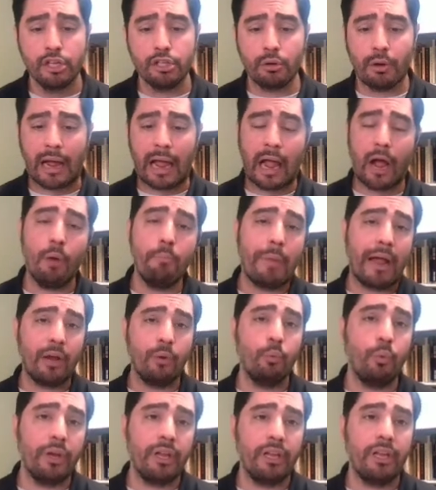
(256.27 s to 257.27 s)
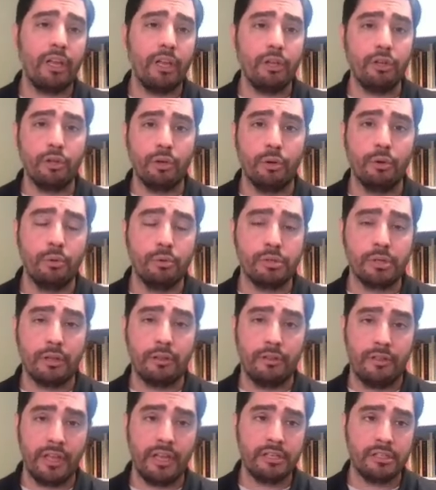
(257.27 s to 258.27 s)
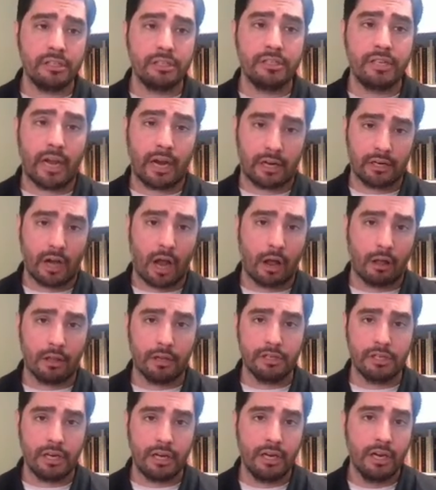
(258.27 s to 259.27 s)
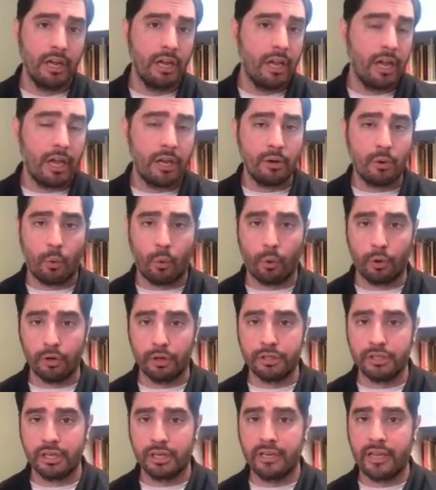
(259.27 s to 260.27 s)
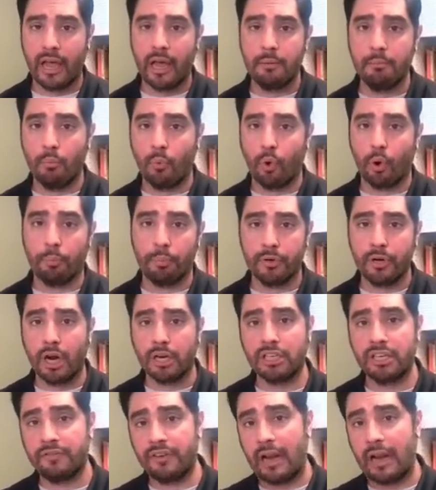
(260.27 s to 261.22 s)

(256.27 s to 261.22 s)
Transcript: So how might we use this technology in order to get more productive?